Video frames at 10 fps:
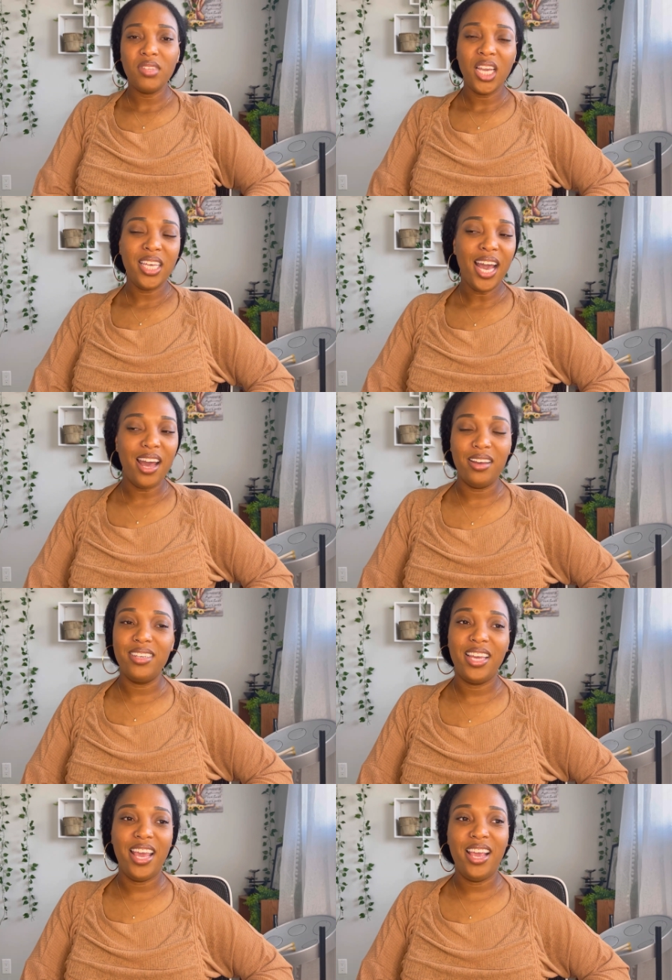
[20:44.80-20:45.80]
yeah,
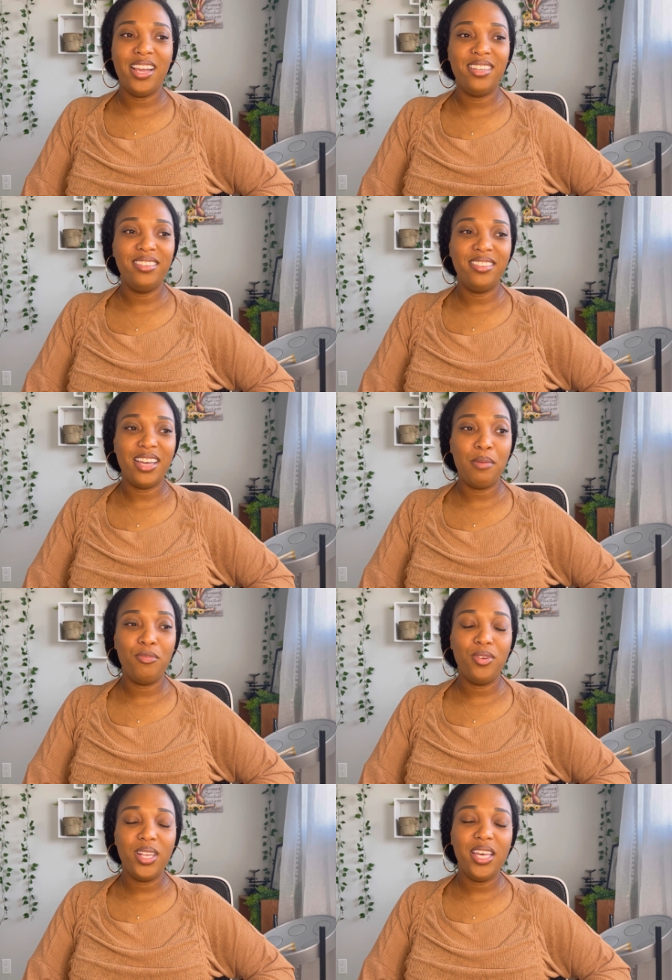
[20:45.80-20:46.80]
and I'm
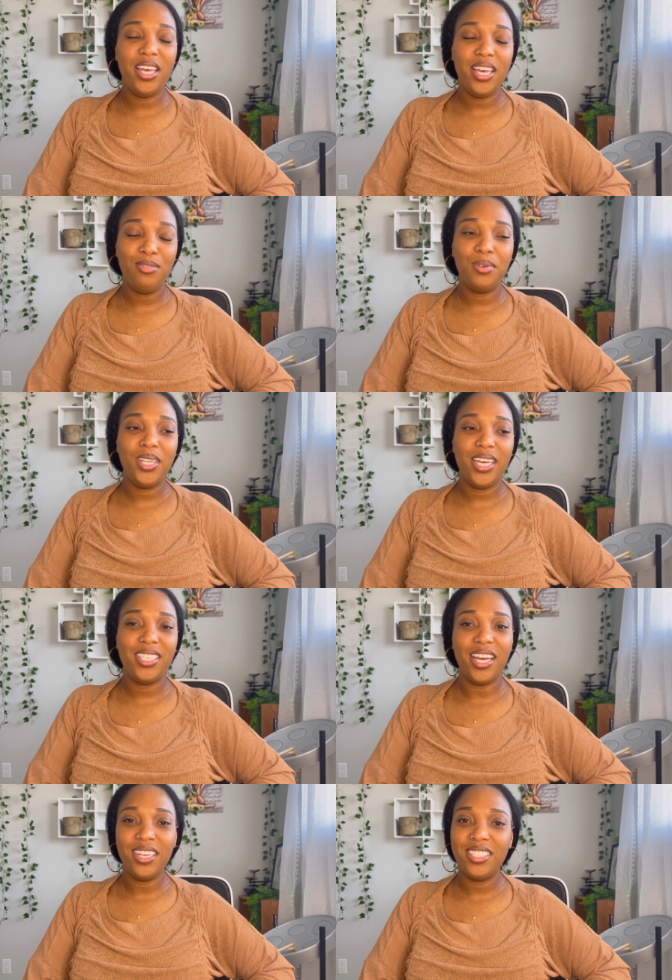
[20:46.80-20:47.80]
really
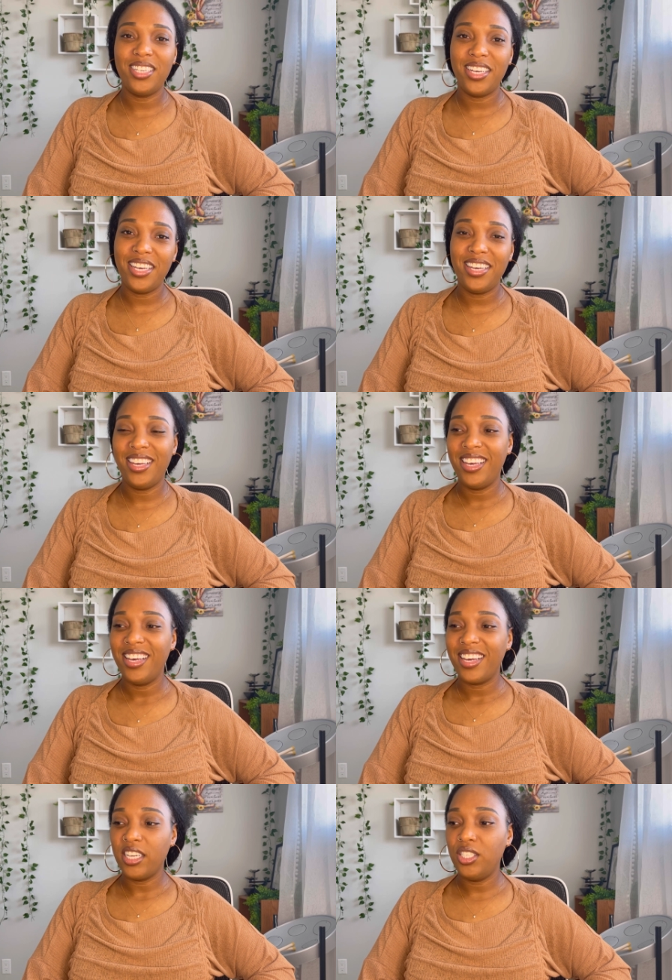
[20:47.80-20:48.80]
excited to like
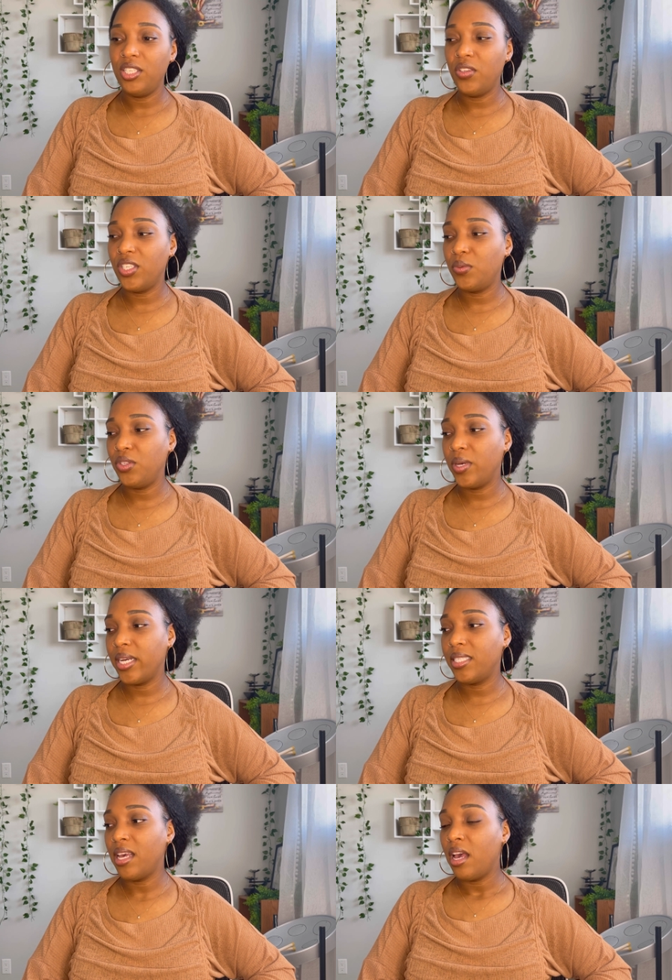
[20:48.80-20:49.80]
continue this with you
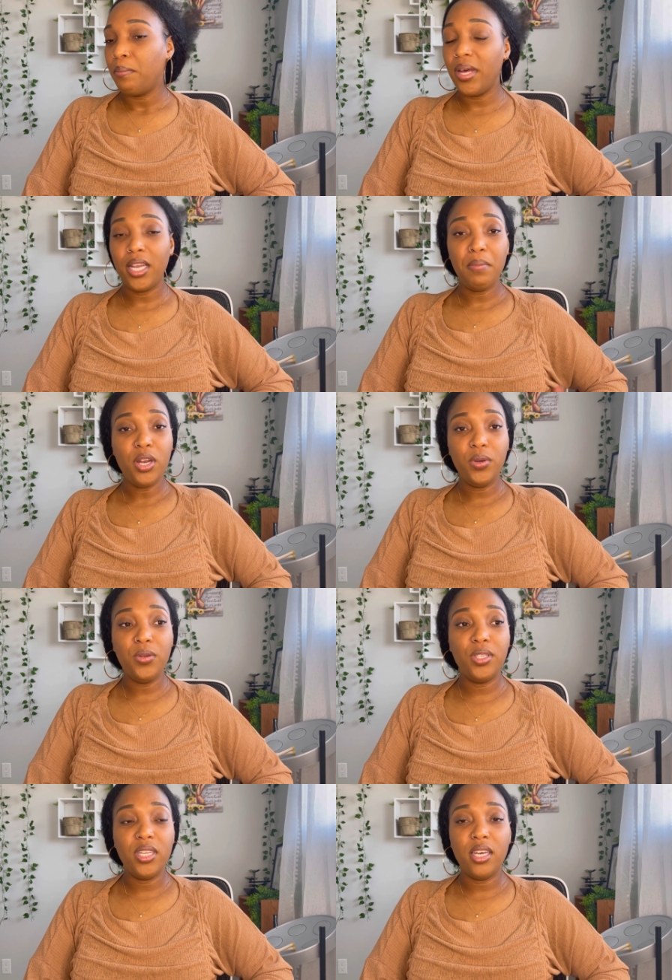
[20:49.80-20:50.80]
guys. But let me know what you
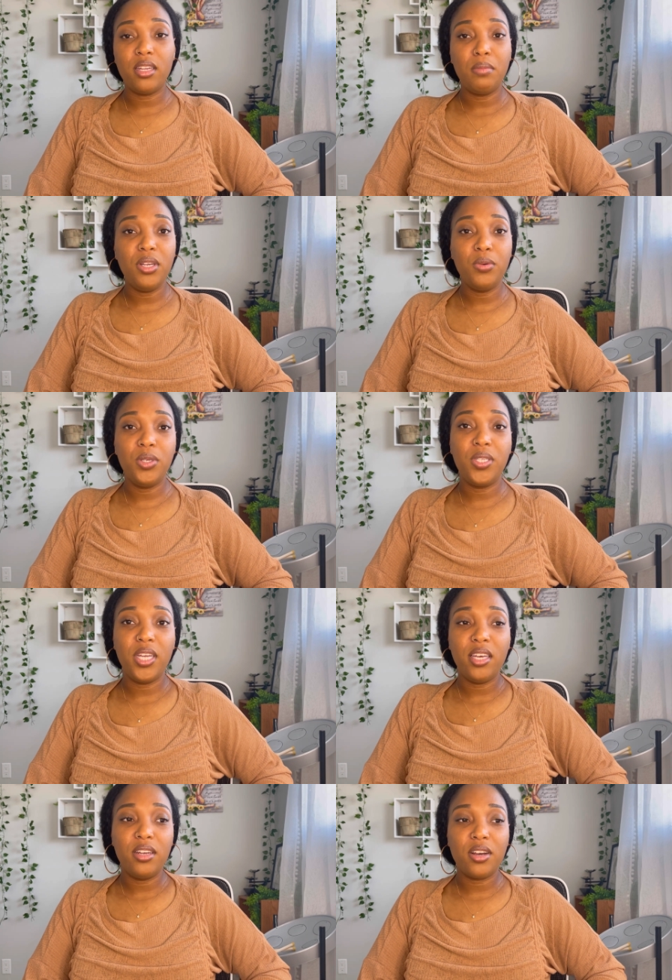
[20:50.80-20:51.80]
think. Let me know what you
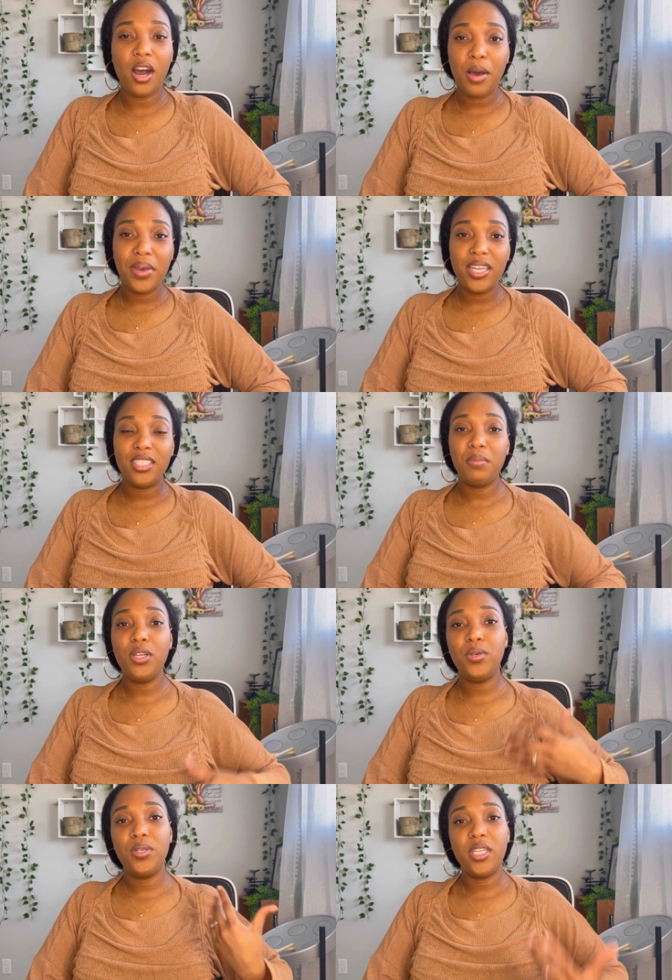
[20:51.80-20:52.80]
think in the comments. Let me know
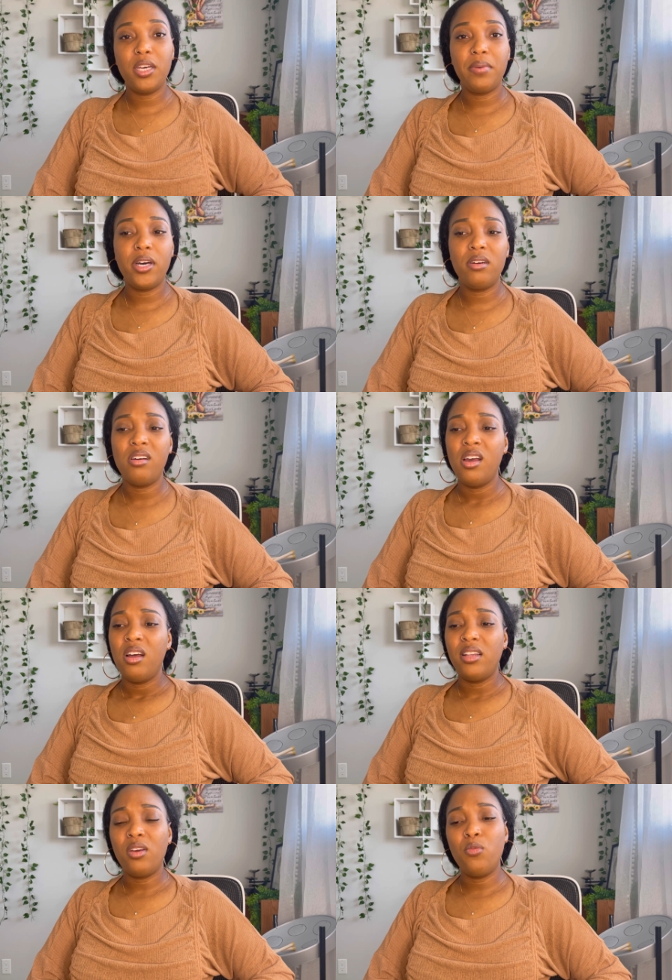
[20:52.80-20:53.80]
what you think about
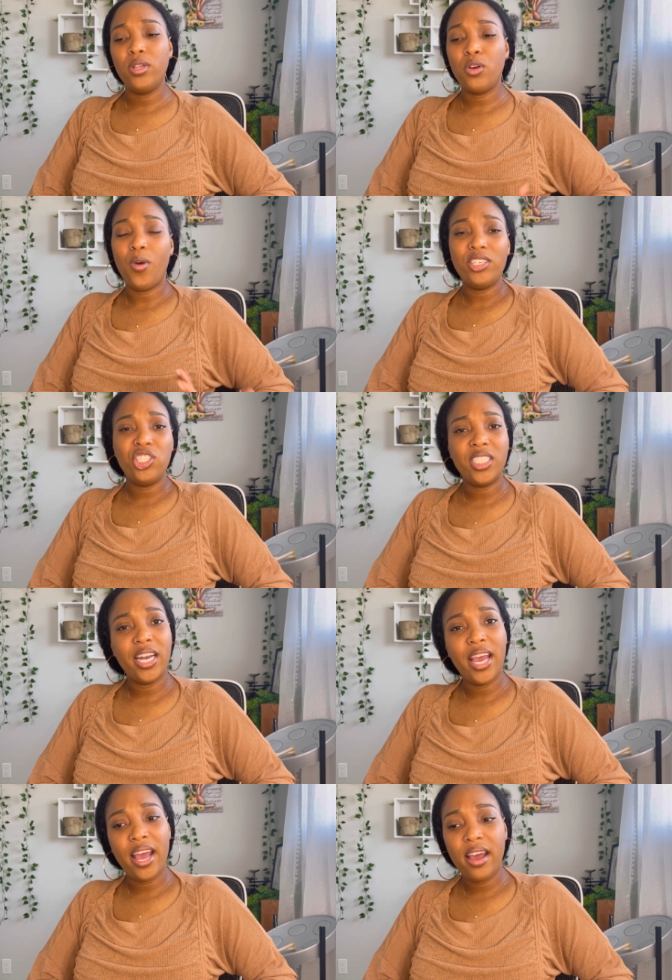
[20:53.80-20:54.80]
like what the questions that
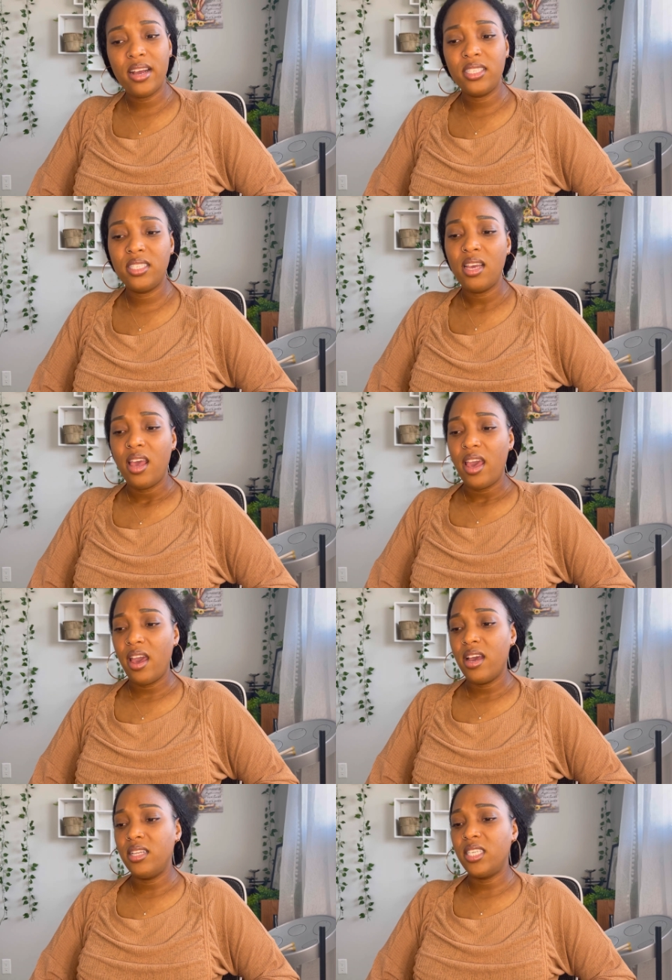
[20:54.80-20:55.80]
I asked,
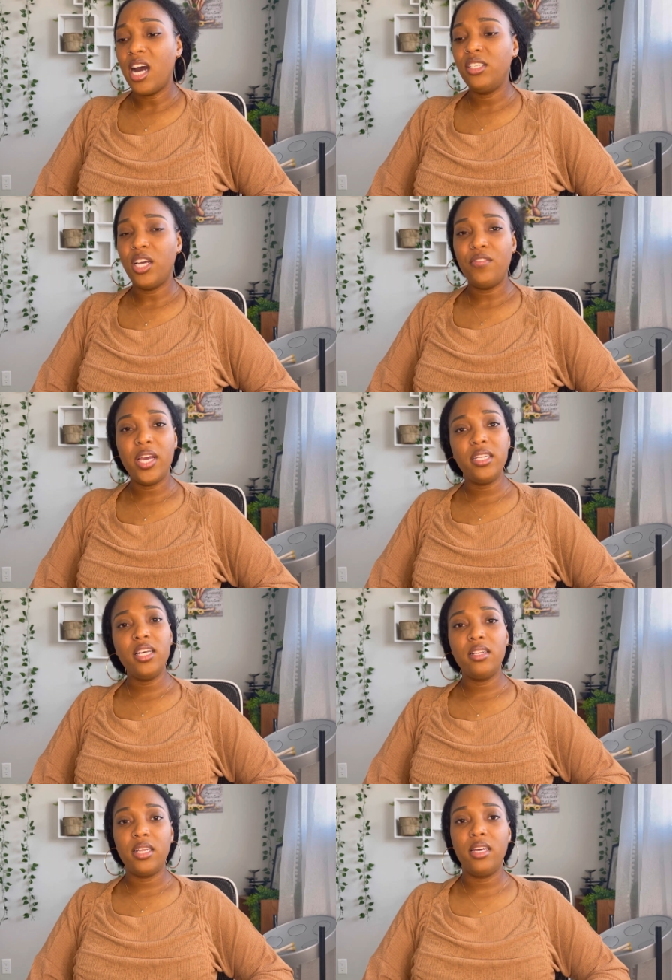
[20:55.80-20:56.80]
and I'll
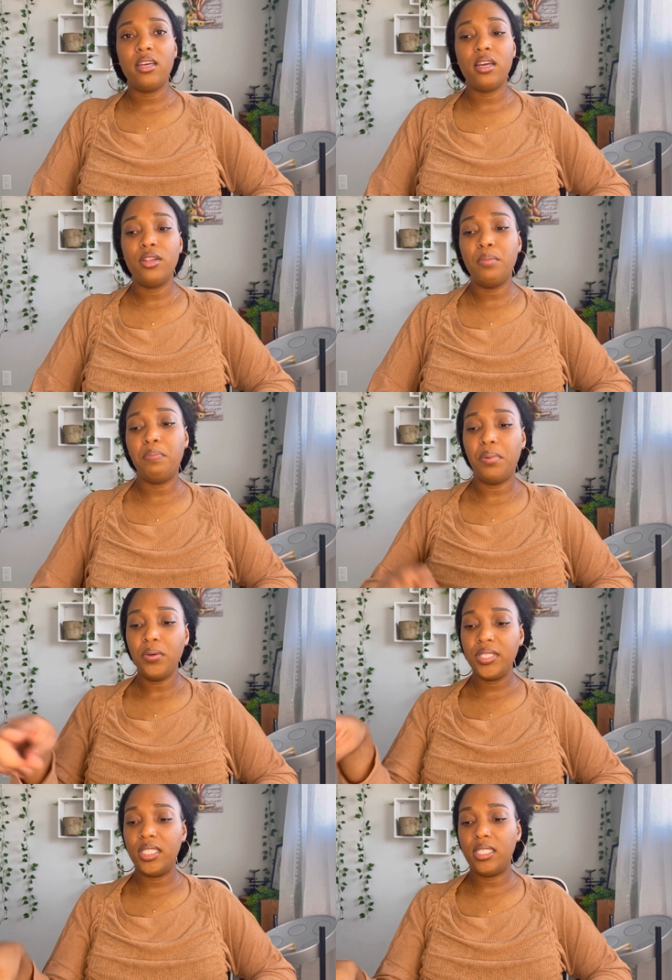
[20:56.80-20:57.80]
definitely link the
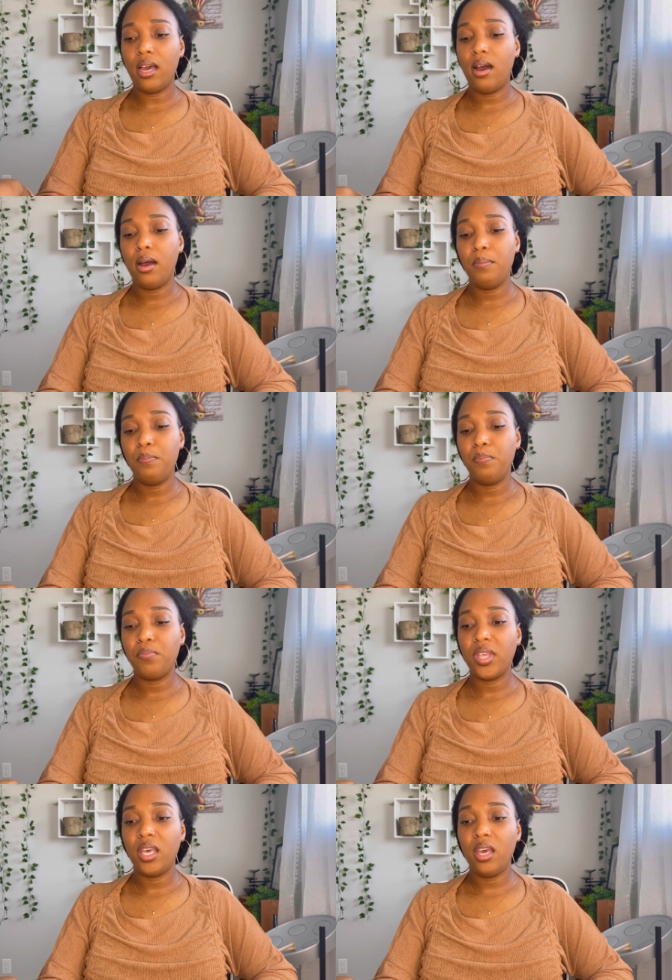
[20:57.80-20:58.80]
books
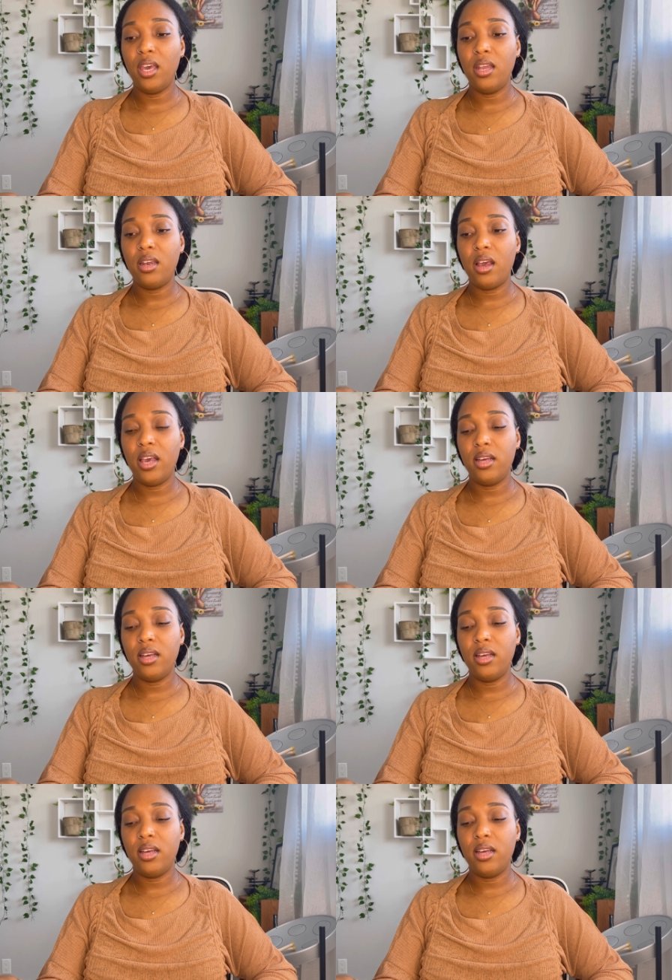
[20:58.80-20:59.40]
in